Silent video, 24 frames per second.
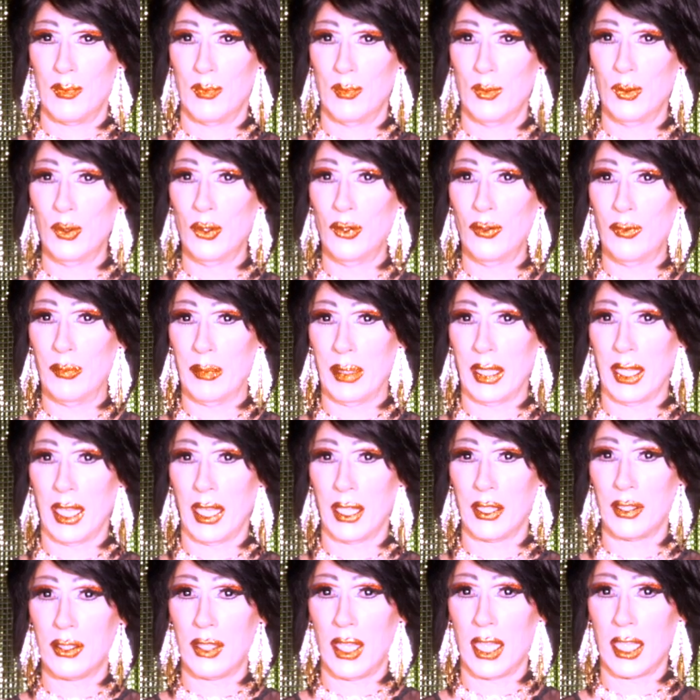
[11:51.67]
movement
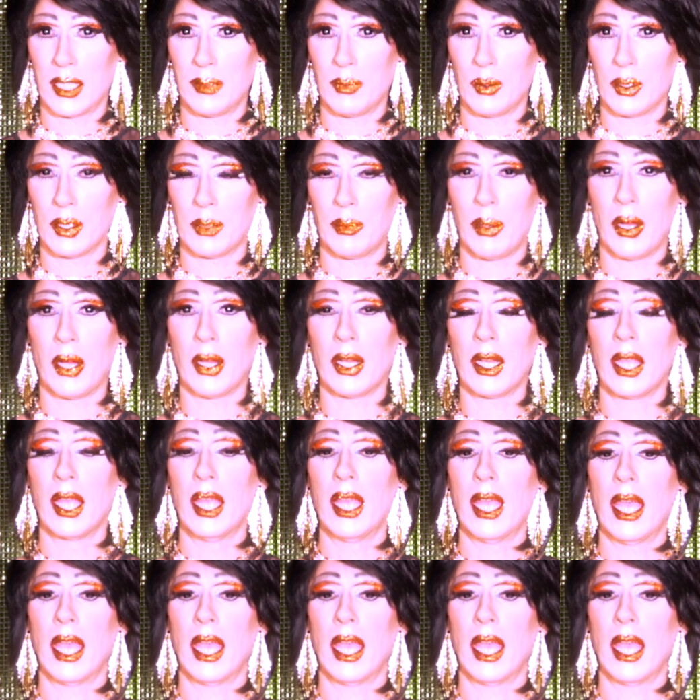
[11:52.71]
on Shakespeare's part.